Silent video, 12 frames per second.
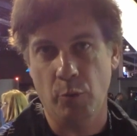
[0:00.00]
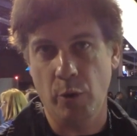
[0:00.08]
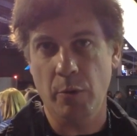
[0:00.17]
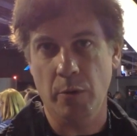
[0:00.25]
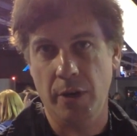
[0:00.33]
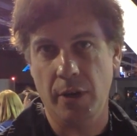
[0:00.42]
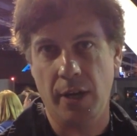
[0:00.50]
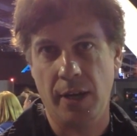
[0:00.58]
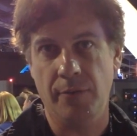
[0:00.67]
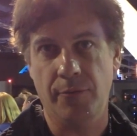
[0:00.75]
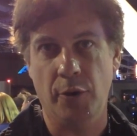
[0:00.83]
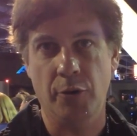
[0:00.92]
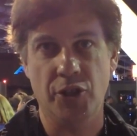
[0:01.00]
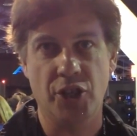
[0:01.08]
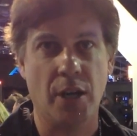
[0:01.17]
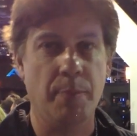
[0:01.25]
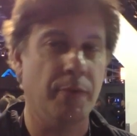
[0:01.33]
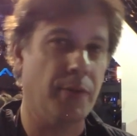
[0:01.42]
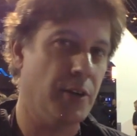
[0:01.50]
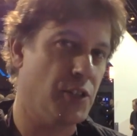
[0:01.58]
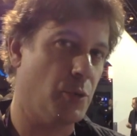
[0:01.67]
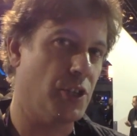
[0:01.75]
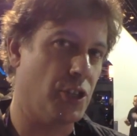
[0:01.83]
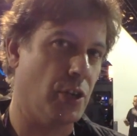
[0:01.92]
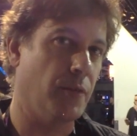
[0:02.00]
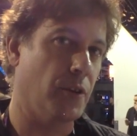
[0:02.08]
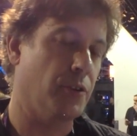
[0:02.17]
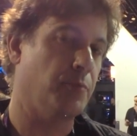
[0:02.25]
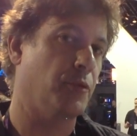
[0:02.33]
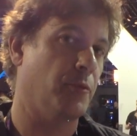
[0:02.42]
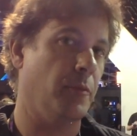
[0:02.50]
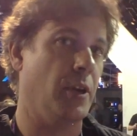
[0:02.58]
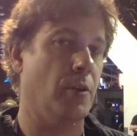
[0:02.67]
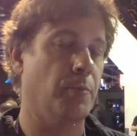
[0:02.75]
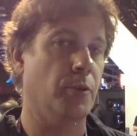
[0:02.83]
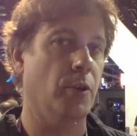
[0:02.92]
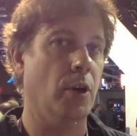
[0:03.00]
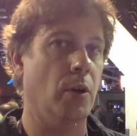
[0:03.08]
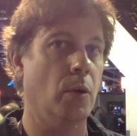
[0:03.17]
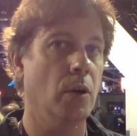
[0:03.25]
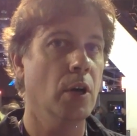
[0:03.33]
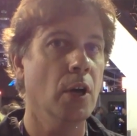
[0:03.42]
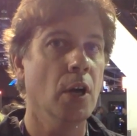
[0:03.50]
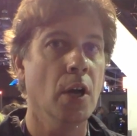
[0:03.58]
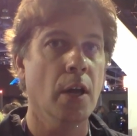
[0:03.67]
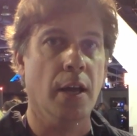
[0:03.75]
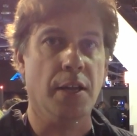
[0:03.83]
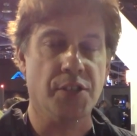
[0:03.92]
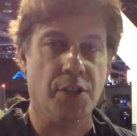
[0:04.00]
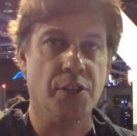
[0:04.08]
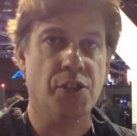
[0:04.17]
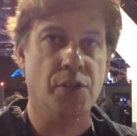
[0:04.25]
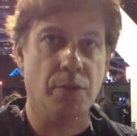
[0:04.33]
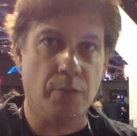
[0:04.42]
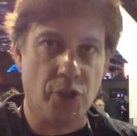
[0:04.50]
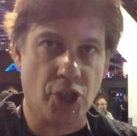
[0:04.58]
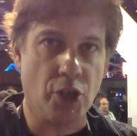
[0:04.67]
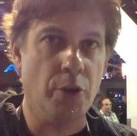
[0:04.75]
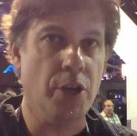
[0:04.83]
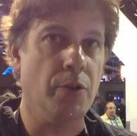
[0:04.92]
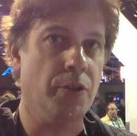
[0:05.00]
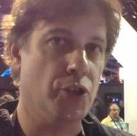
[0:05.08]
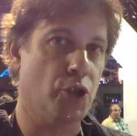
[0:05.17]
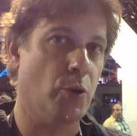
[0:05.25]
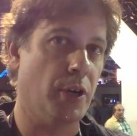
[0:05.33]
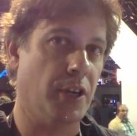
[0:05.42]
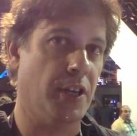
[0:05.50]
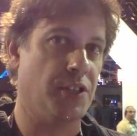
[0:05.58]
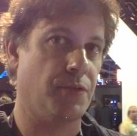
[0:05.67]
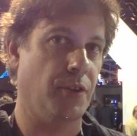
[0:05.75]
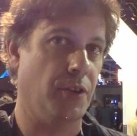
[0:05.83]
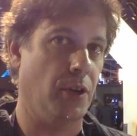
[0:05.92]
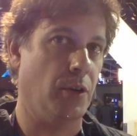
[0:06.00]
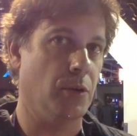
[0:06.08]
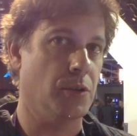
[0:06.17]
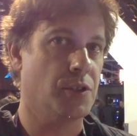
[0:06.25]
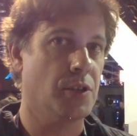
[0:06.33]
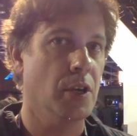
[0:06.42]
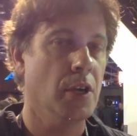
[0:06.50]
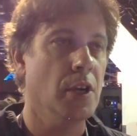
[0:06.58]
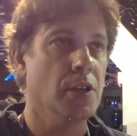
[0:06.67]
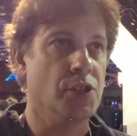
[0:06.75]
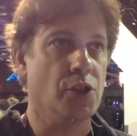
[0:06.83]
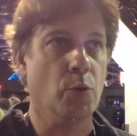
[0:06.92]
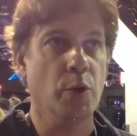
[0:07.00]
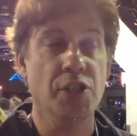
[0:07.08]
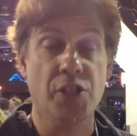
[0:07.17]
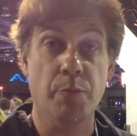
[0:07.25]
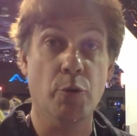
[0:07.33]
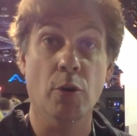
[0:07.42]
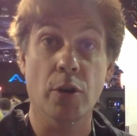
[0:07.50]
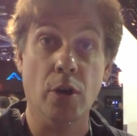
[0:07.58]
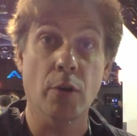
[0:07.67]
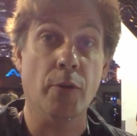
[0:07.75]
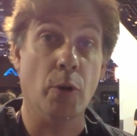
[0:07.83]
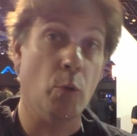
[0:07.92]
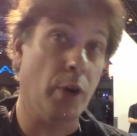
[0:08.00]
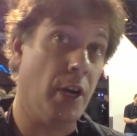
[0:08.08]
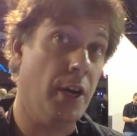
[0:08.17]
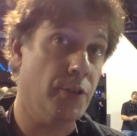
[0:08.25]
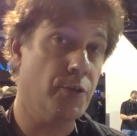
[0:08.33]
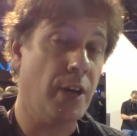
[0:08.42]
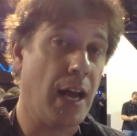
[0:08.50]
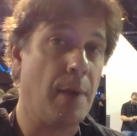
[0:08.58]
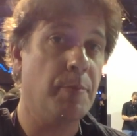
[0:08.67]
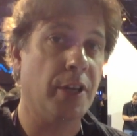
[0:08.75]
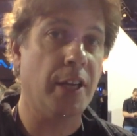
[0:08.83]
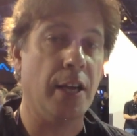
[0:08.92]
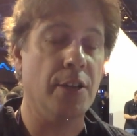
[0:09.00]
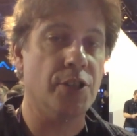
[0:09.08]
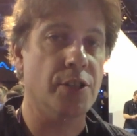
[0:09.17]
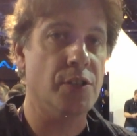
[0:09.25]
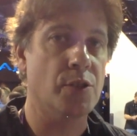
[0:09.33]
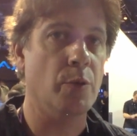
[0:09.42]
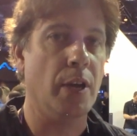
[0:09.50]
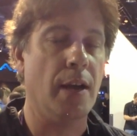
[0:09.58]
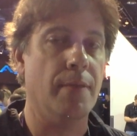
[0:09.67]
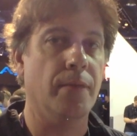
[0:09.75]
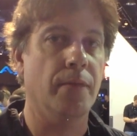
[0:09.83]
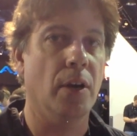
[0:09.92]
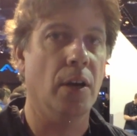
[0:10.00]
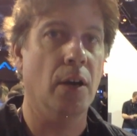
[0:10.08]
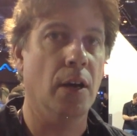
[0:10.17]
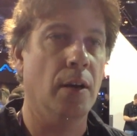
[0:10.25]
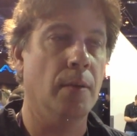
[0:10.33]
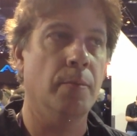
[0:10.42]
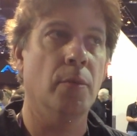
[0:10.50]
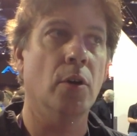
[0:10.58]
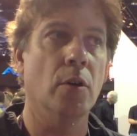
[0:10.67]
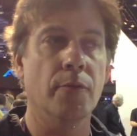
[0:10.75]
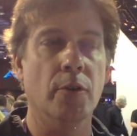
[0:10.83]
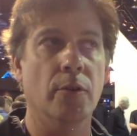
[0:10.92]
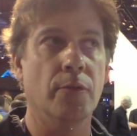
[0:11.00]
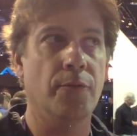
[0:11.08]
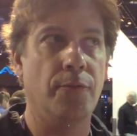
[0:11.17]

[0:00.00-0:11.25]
we were in Photoshop. If I switched over to Premiere Pro, it's going to show you the shortcuts for those. So we support over 100 applications. We have over